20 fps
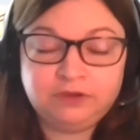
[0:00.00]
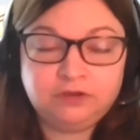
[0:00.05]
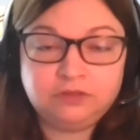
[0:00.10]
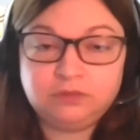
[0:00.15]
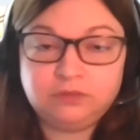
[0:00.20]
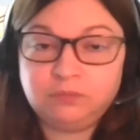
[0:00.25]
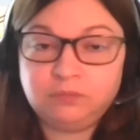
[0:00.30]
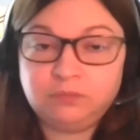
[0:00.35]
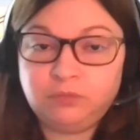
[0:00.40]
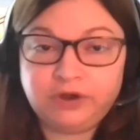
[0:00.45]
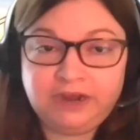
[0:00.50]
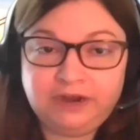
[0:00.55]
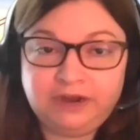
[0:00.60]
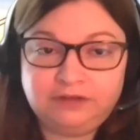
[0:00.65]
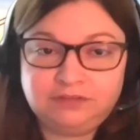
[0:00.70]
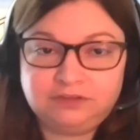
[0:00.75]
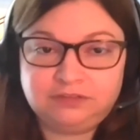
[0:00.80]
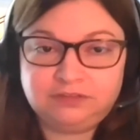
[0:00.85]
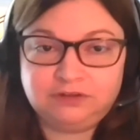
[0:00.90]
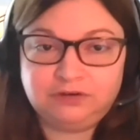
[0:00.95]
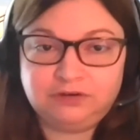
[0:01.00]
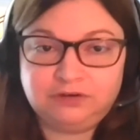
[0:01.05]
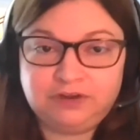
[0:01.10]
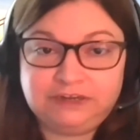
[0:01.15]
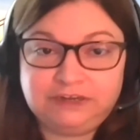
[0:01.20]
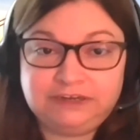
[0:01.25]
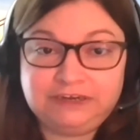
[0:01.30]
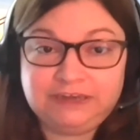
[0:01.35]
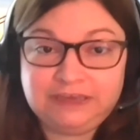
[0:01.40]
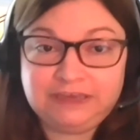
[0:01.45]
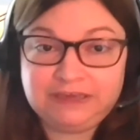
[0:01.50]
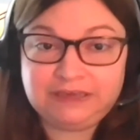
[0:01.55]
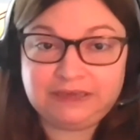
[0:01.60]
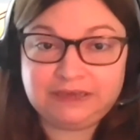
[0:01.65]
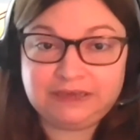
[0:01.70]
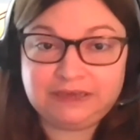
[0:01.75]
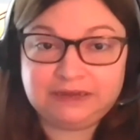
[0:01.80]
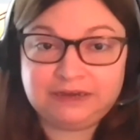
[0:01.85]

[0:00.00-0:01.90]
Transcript: the more care that they're going to need.